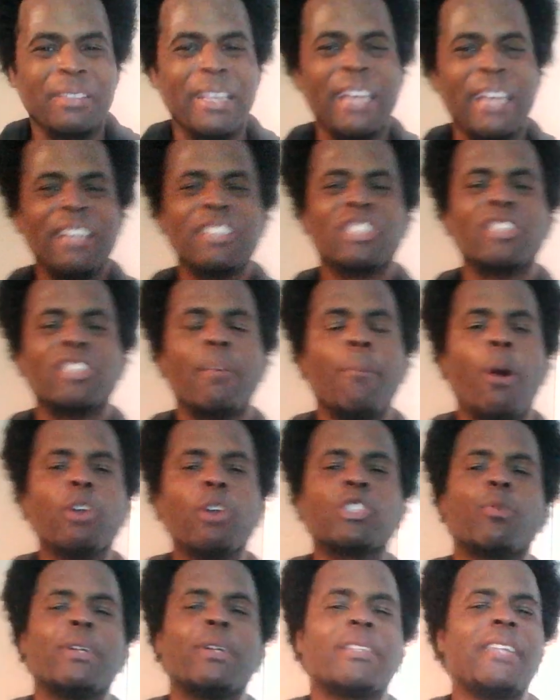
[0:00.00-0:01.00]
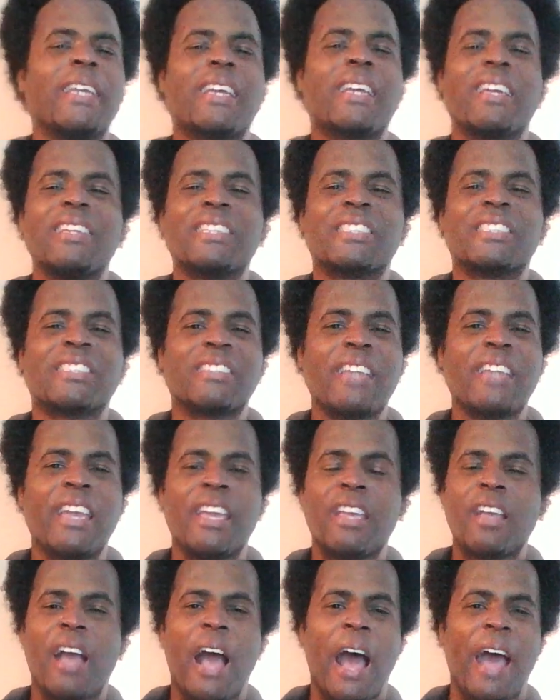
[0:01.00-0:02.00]
That is the most ridiculous
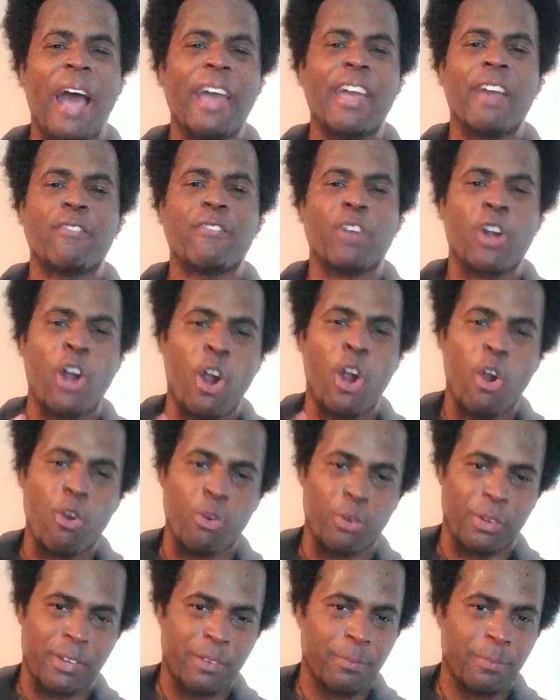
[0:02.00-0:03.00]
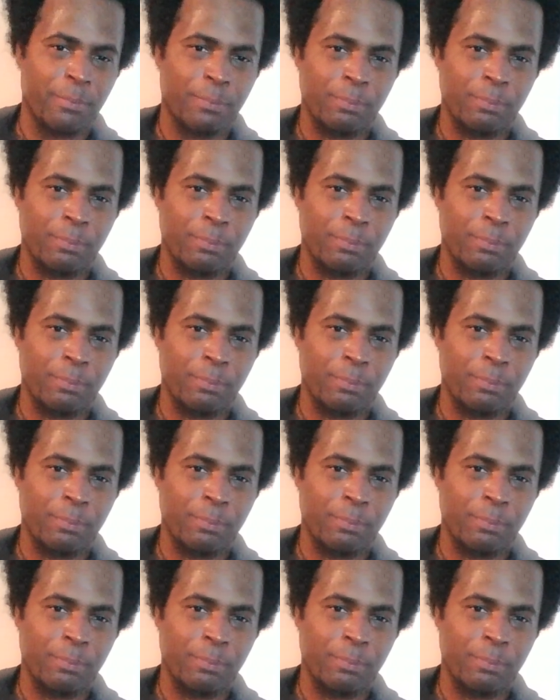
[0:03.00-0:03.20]
thing I ever heard.